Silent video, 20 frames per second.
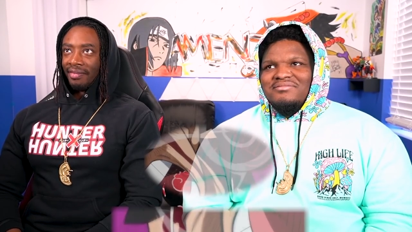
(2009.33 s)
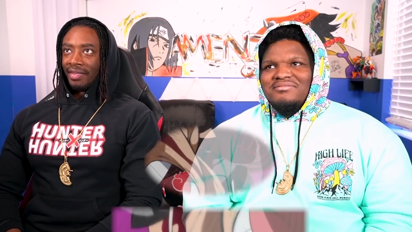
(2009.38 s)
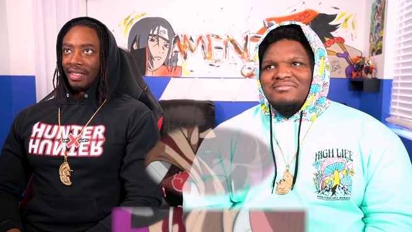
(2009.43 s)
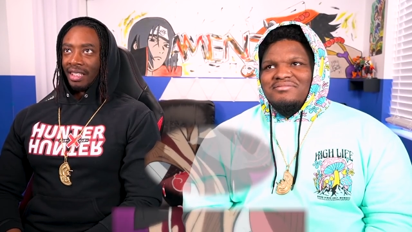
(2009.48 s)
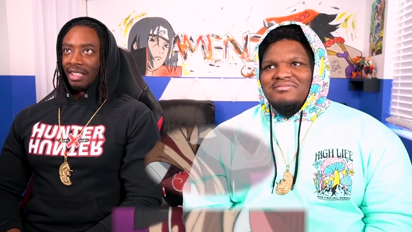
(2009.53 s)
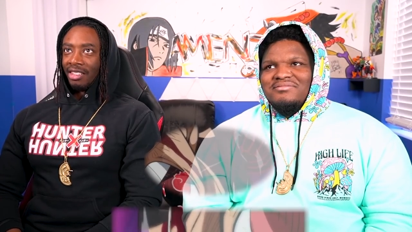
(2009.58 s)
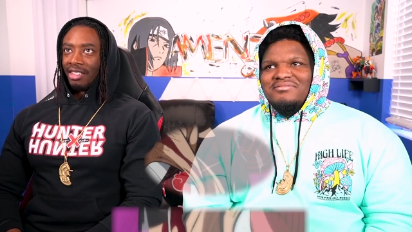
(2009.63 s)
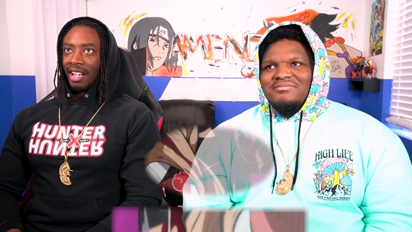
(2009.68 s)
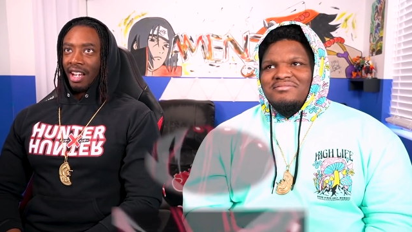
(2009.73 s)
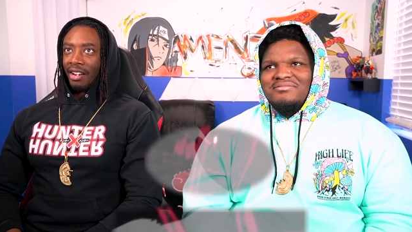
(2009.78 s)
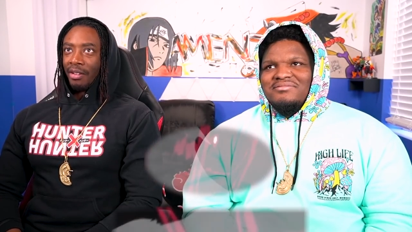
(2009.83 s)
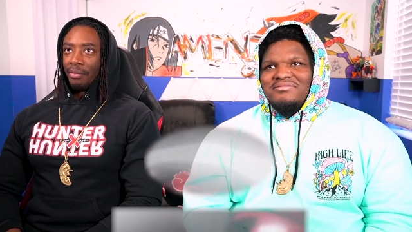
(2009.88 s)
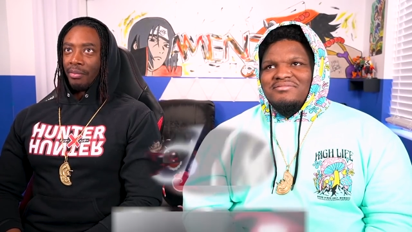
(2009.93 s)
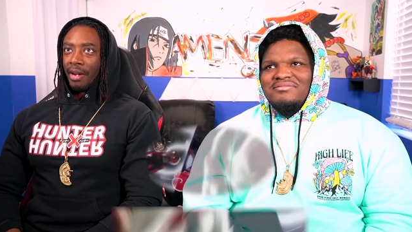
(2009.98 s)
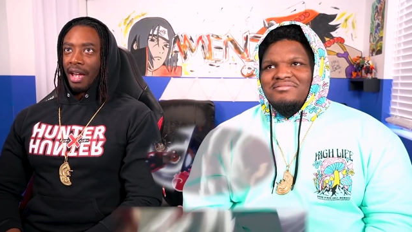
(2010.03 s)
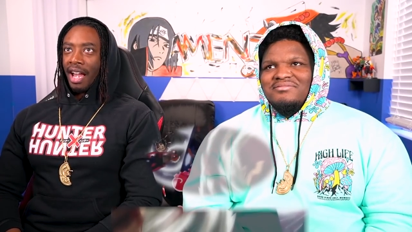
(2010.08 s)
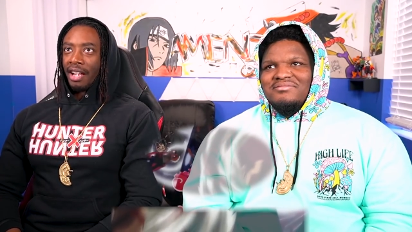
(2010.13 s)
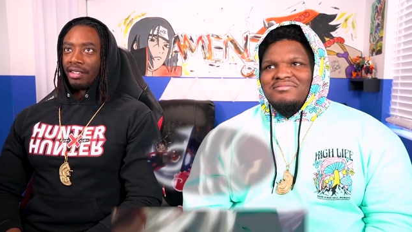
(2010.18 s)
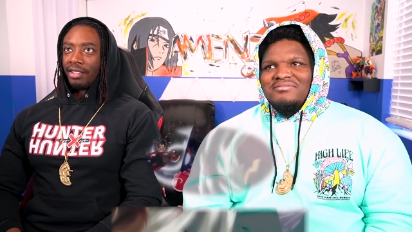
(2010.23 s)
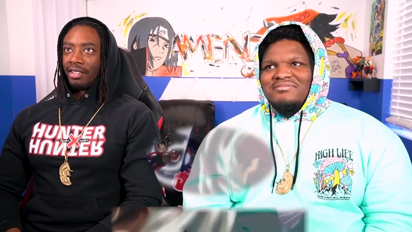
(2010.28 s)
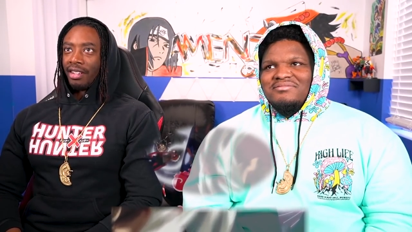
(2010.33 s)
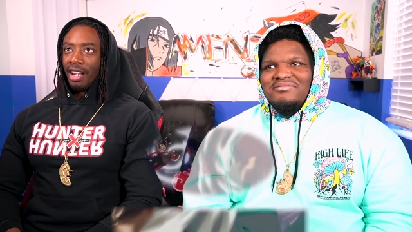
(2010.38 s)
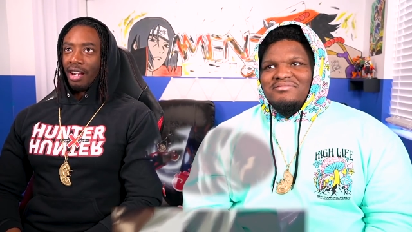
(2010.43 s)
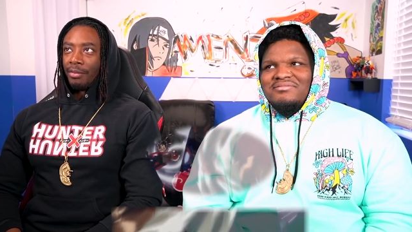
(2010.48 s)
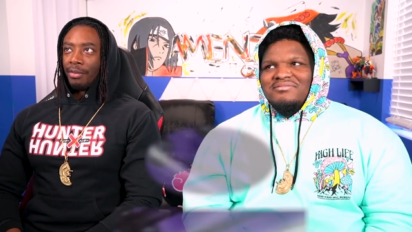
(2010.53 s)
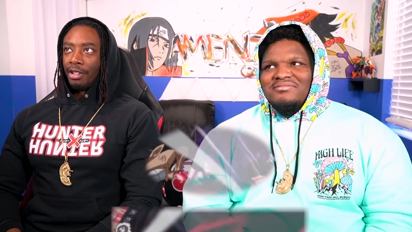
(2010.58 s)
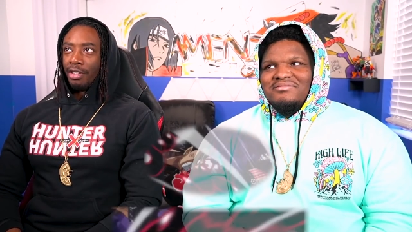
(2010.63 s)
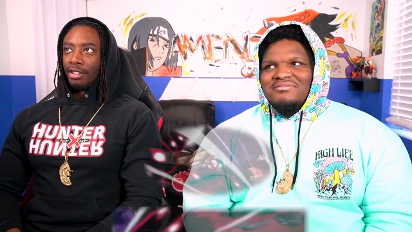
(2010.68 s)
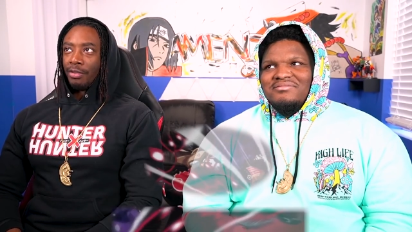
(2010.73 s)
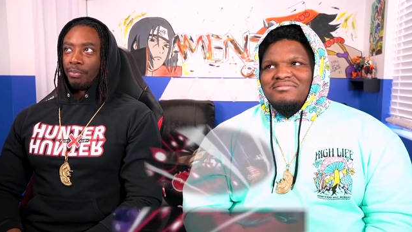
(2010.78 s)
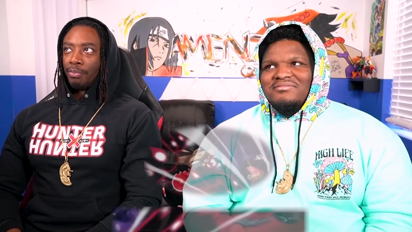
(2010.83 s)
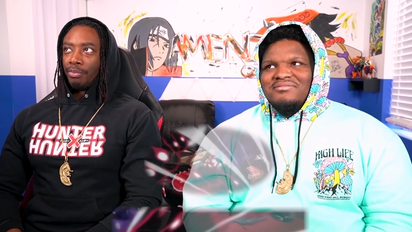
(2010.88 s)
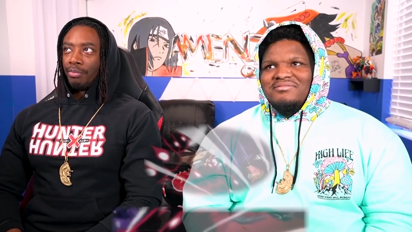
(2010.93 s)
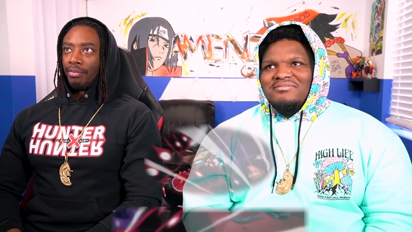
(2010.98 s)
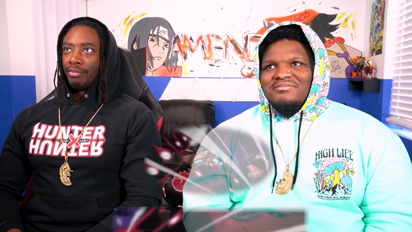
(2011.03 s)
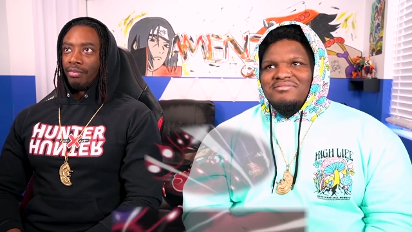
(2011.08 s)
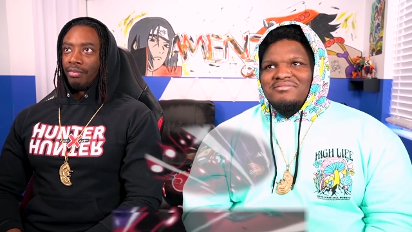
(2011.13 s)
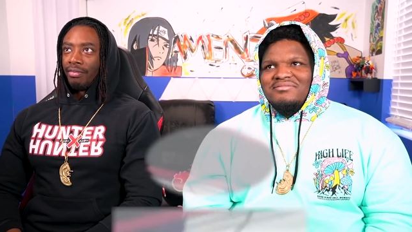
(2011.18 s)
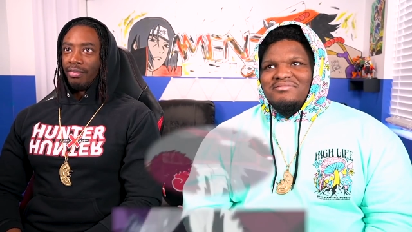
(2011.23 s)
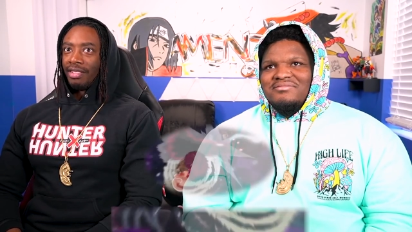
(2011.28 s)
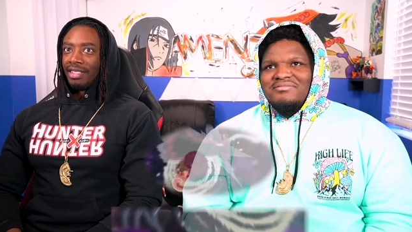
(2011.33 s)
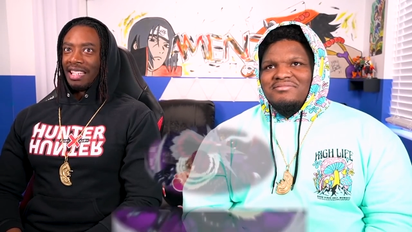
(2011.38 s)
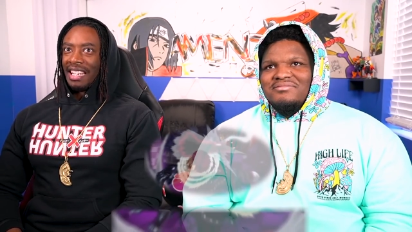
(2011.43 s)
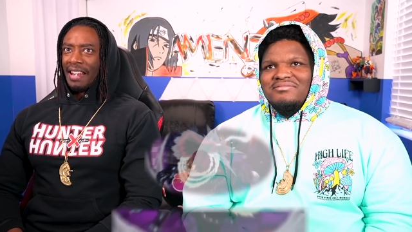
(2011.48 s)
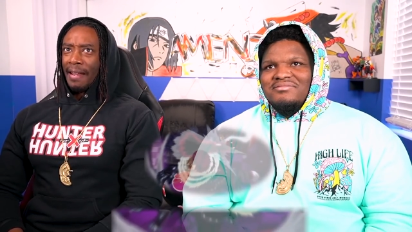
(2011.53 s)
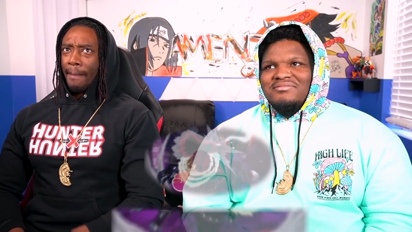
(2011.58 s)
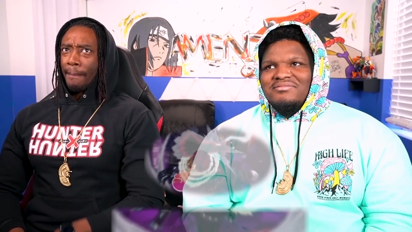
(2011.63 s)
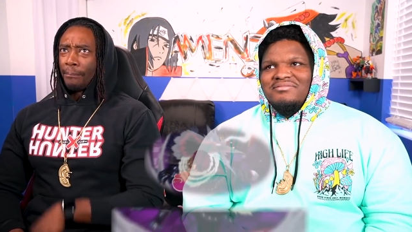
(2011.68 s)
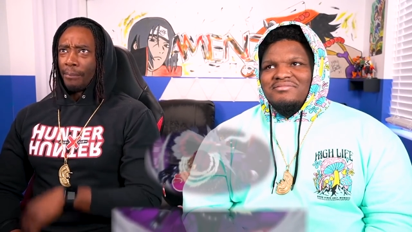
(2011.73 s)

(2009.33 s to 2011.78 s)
Speaker 1: You got a match. It got to be the same